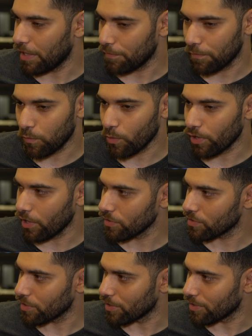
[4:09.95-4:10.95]
I have four
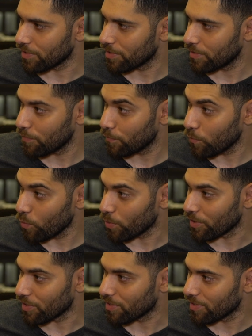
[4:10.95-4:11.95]
aunts there.
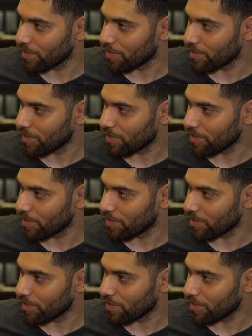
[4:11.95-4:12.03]
Four.